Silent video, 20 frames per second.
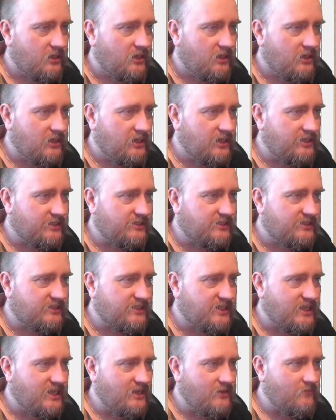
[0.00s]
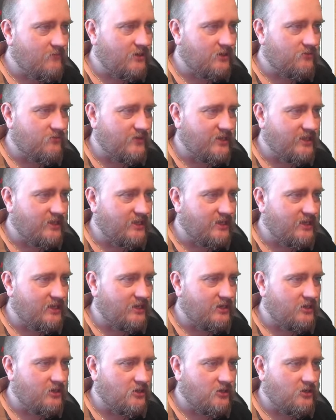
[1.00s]
Let's see what we can
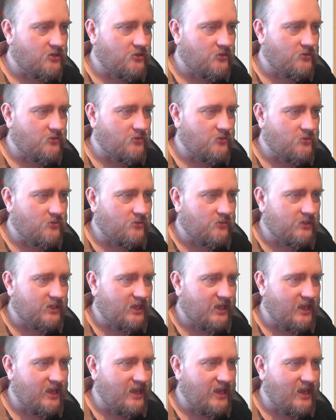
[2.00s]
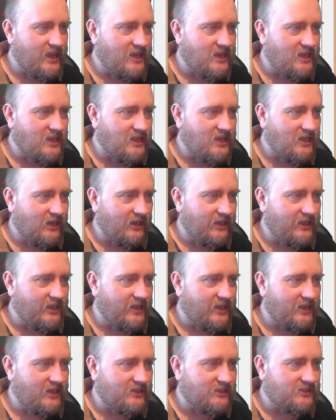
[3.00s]
do.
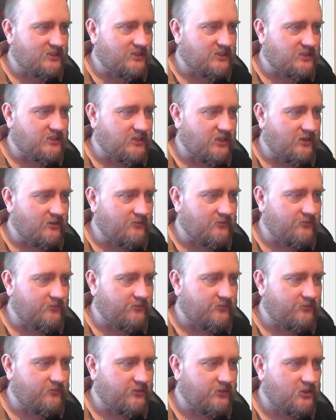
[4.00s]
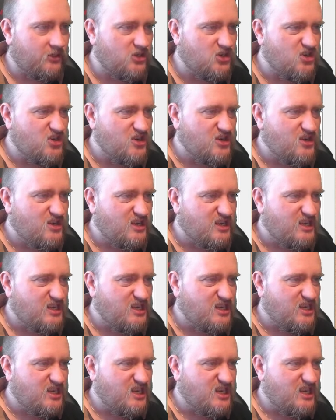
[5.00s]
Alien stuff.
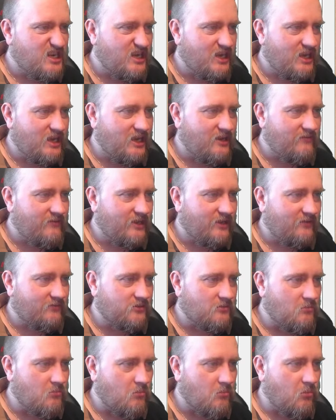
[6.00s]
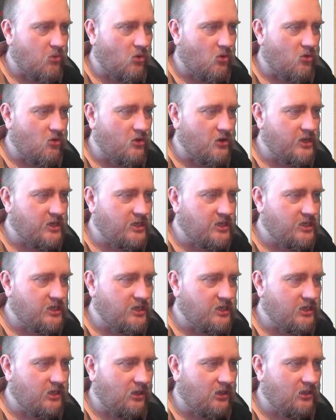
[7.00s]
Yeah, we have some
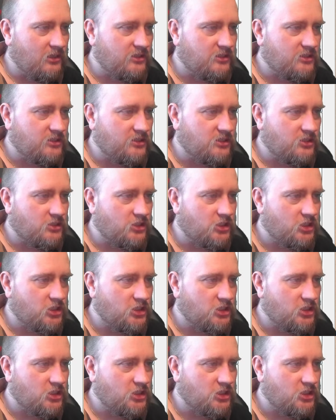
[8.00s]
boils.